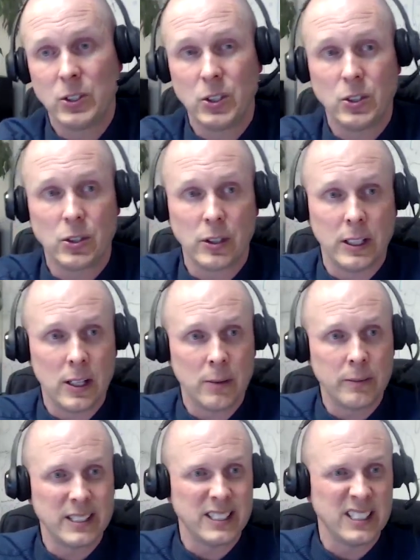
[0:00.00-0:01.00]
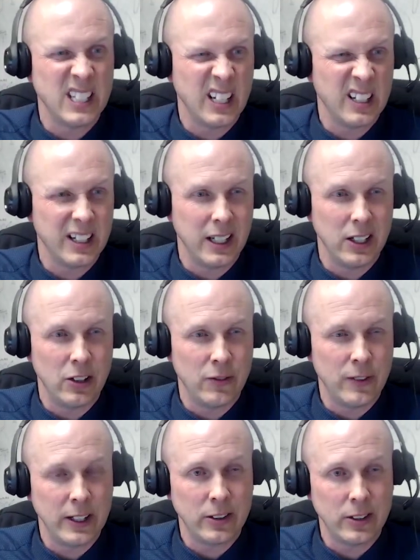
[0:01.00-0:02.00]
is usually numbness and tingling in your
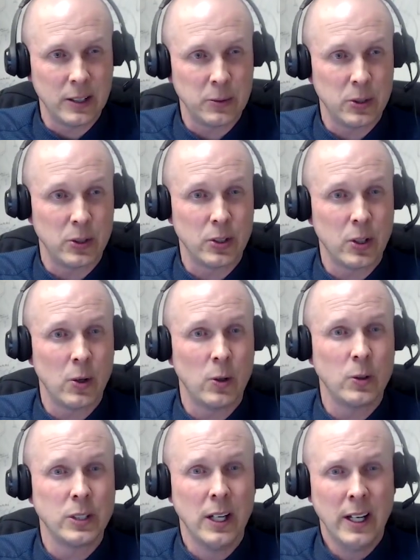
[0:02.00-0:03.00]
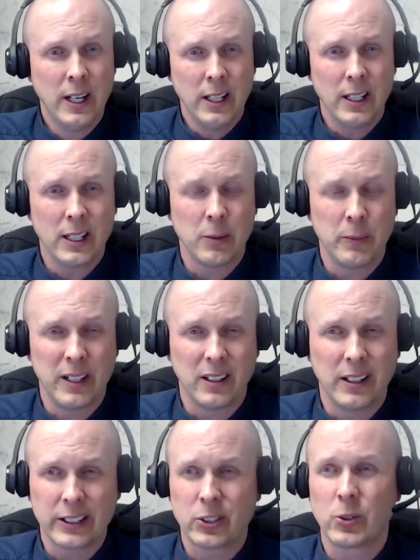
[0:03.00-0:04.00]
fingertips or toes. It can be
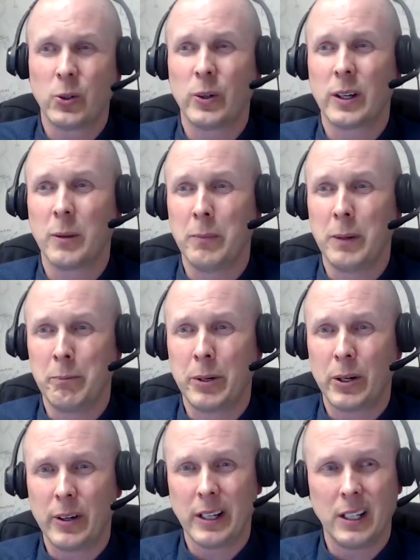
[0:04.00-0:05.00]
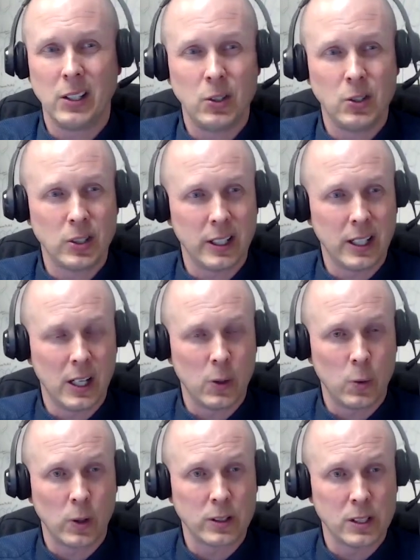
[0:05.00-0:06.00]
electrical, it can be burning, and usually it kind of
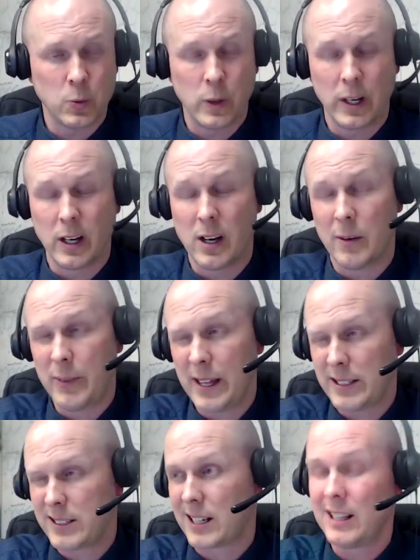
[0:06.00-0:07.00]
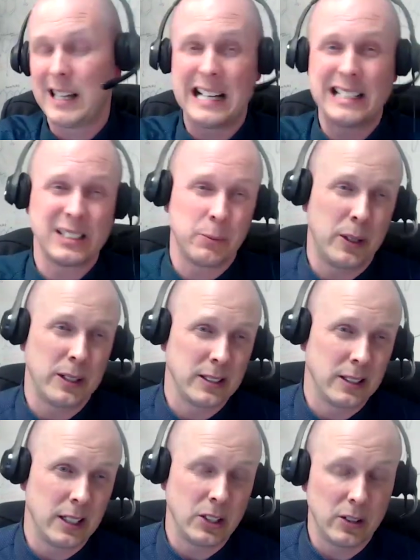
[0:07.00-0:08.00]
works its way up. That's the classic
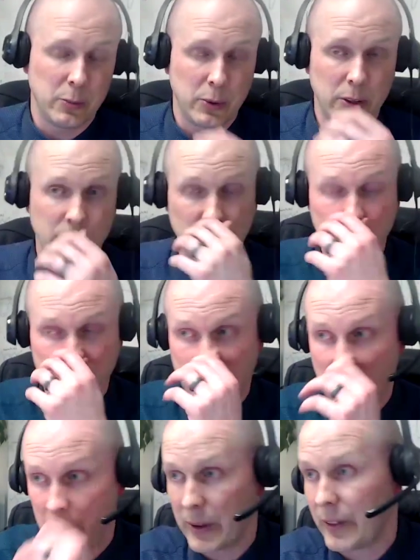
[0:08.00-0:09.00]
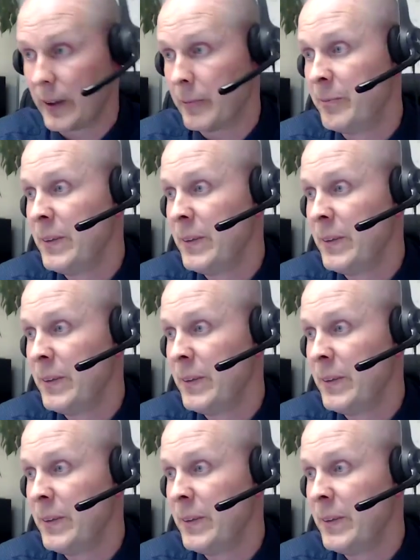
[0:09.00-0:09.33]
presentation of peripheral neuropathy.